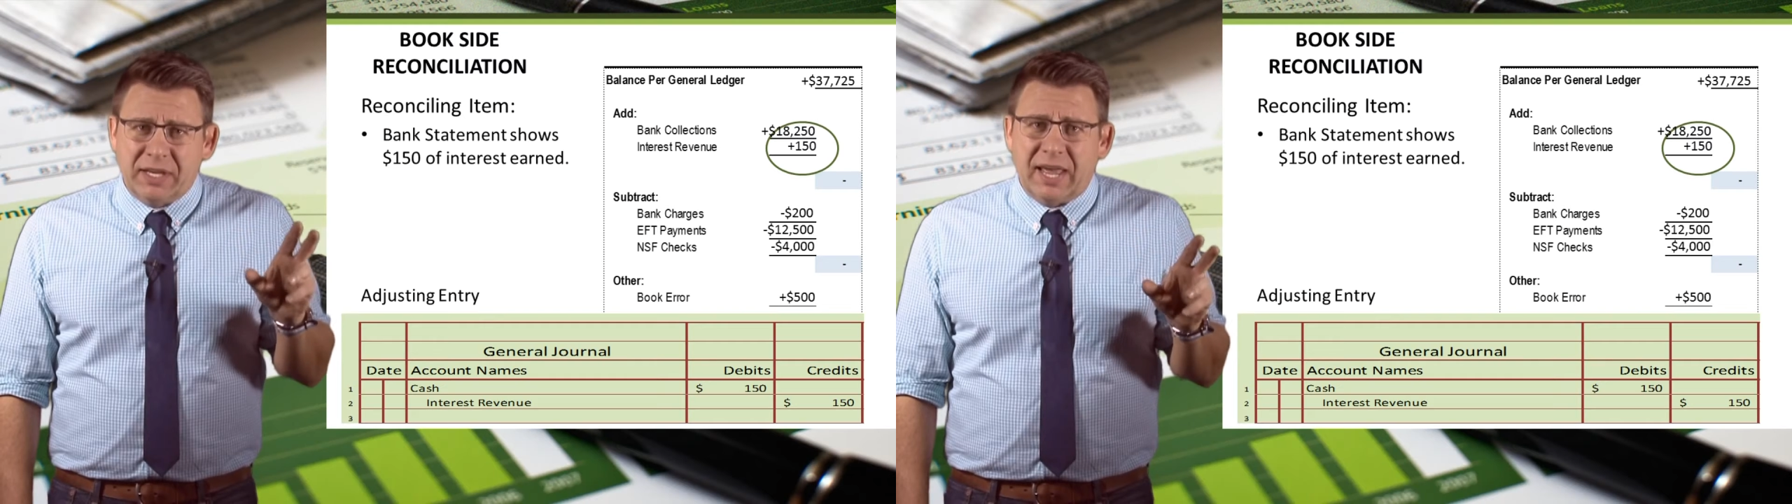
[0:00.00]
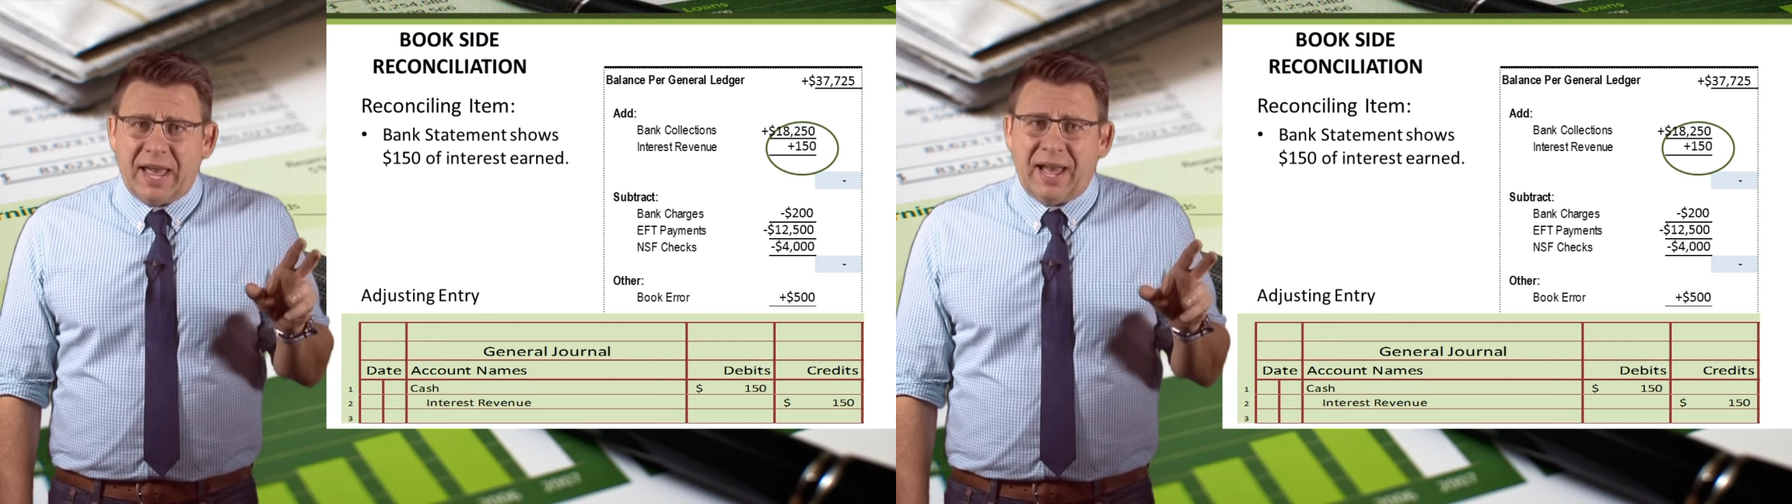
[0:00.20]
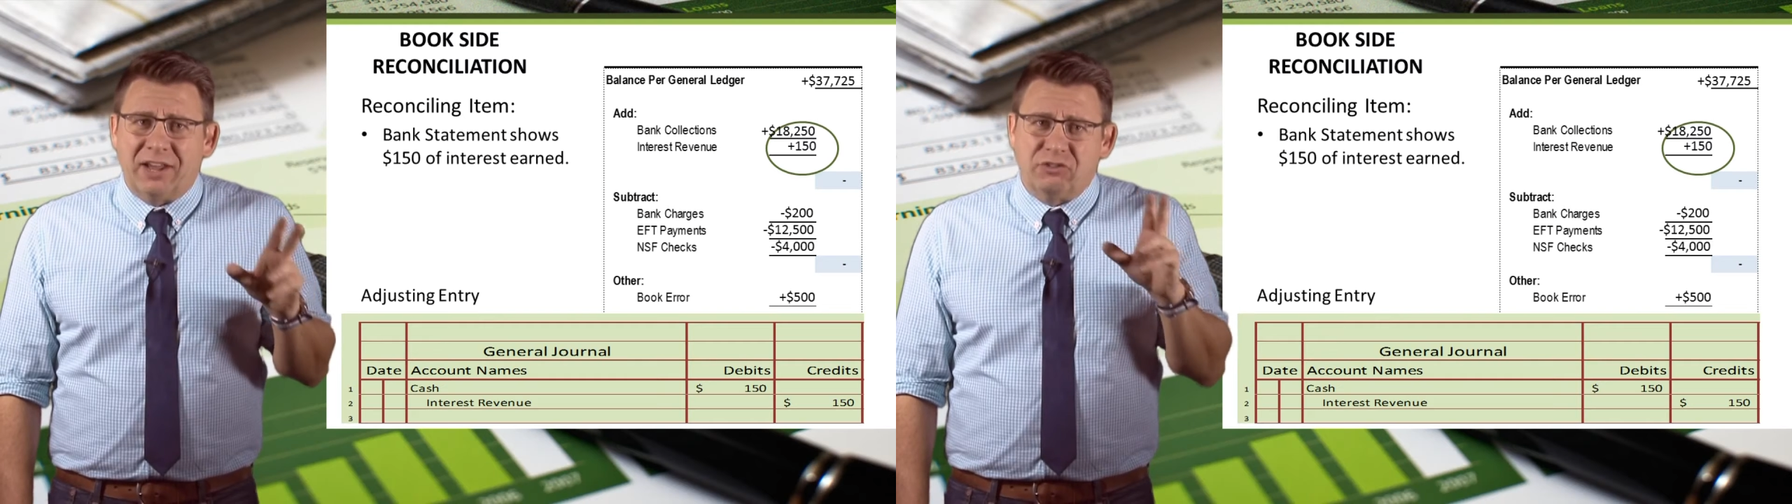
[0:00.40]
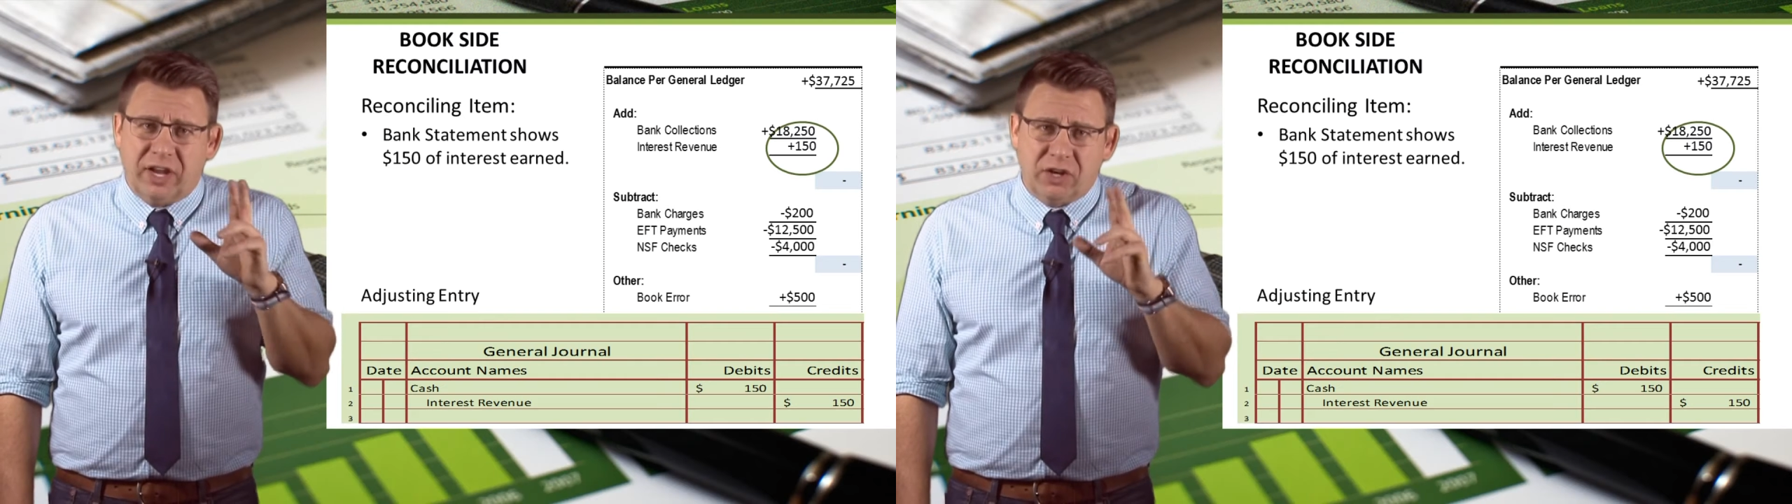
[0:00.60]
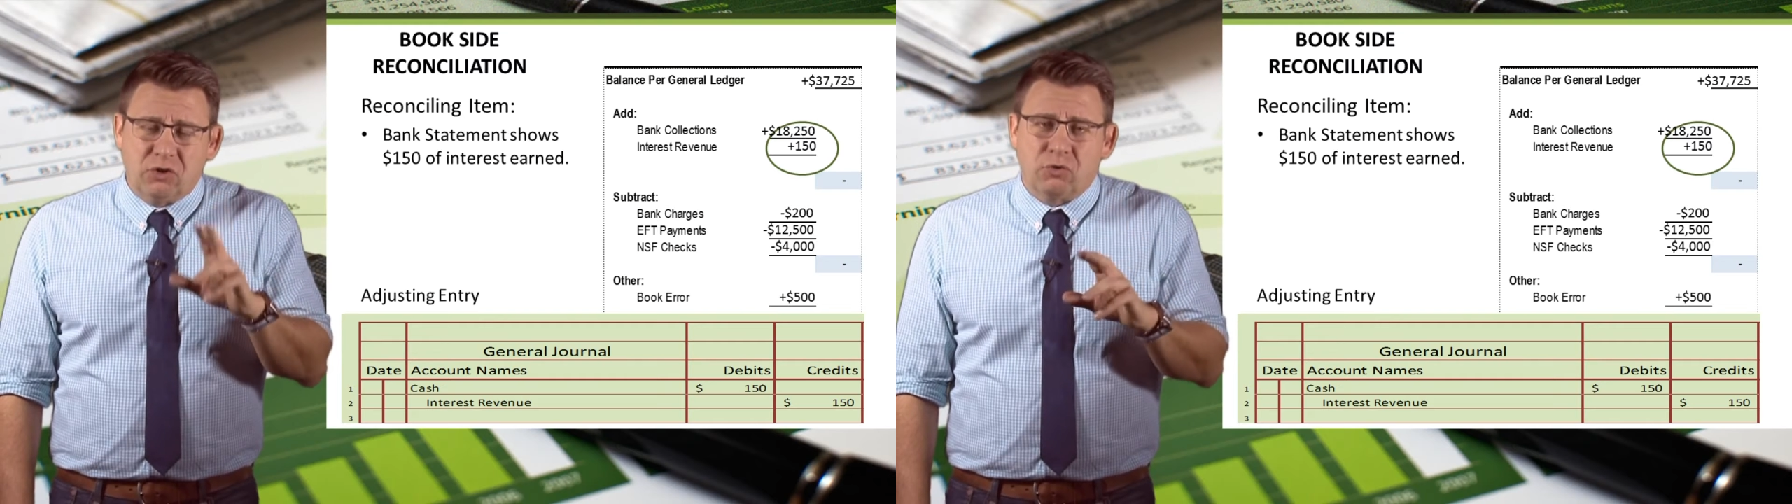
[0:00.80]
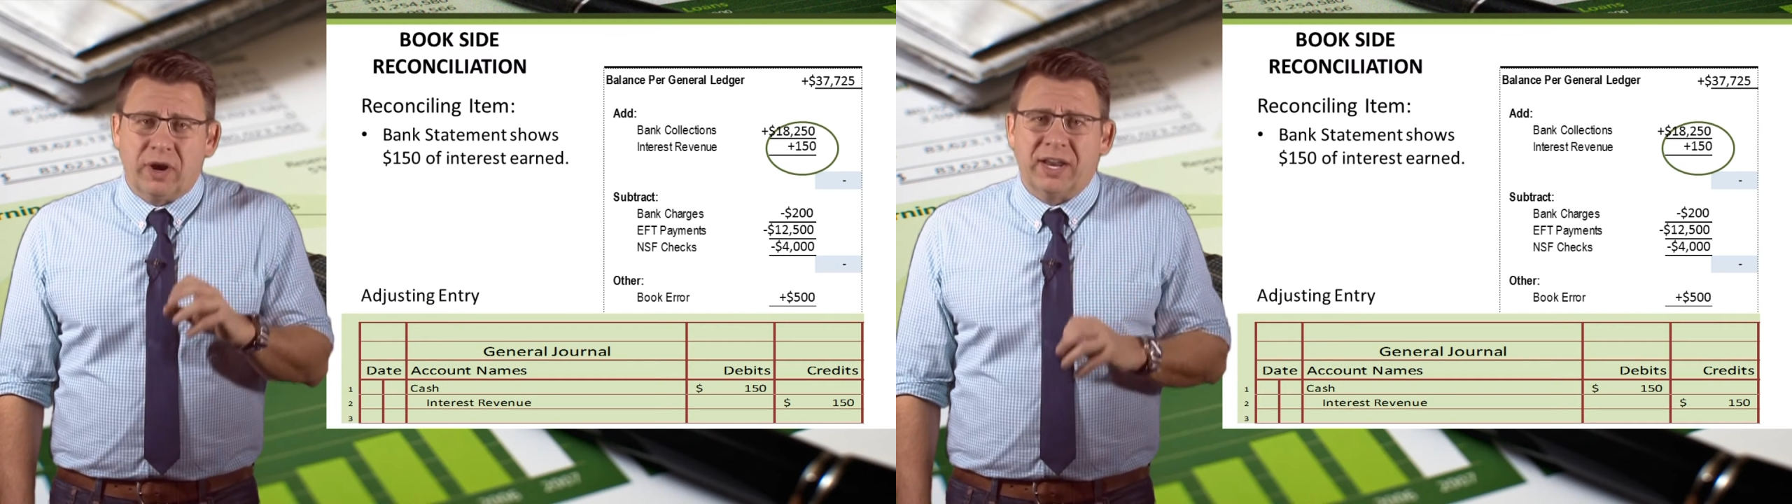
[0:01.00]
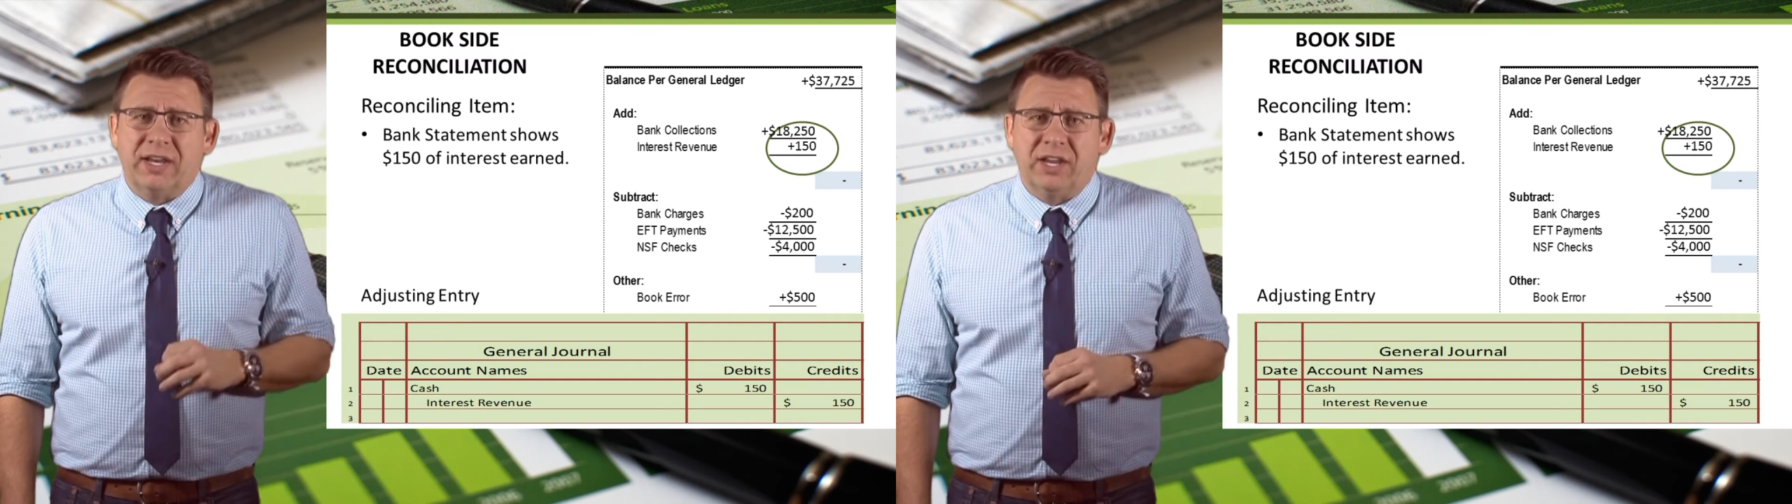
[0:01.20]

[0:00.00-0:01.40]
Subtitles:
cash and credit